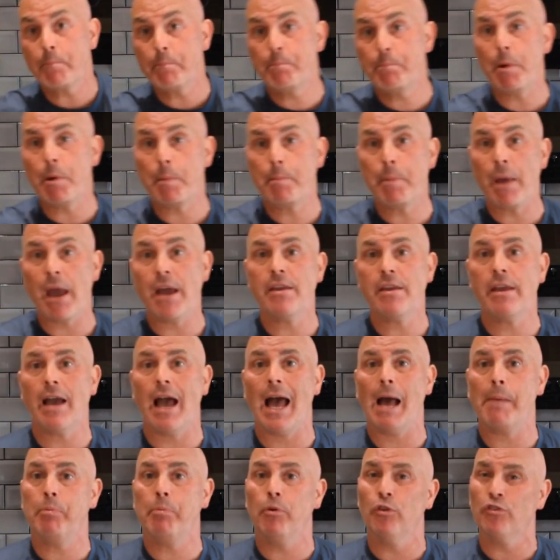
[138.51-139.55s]
prepare your
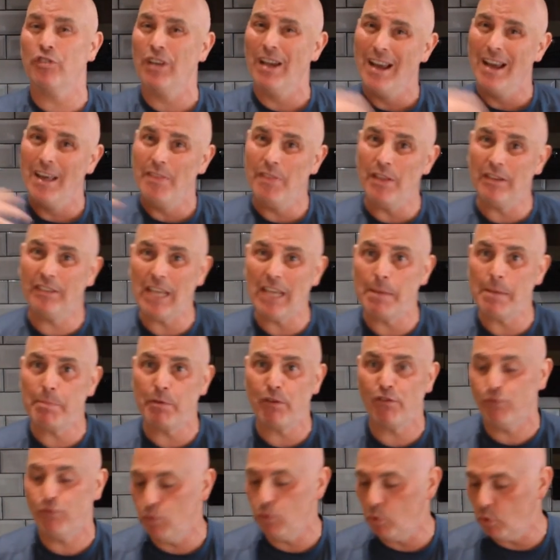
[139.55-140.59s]
apples the day
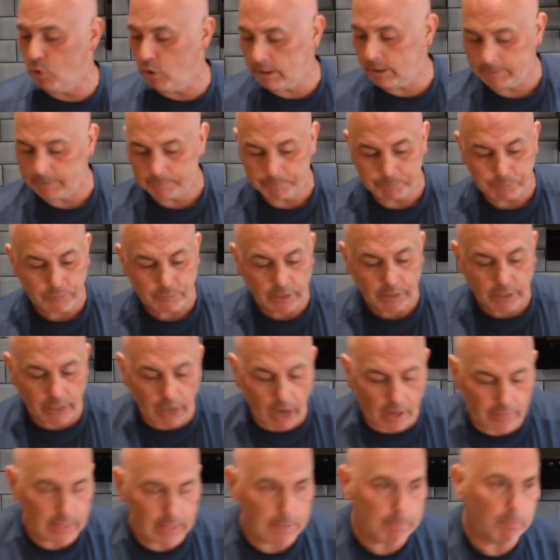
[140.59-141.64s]
before,
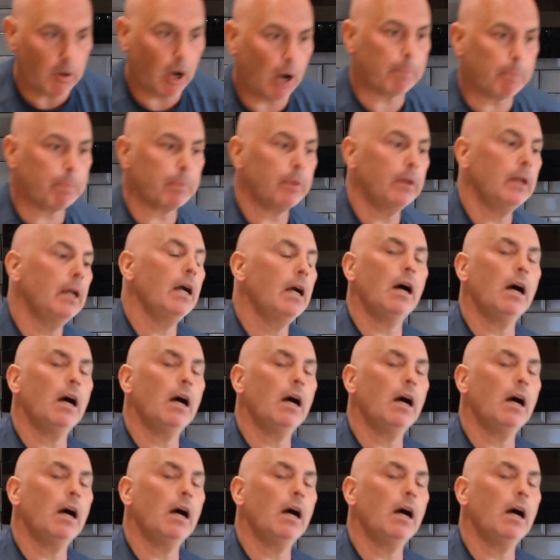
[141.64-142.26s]
cut them up.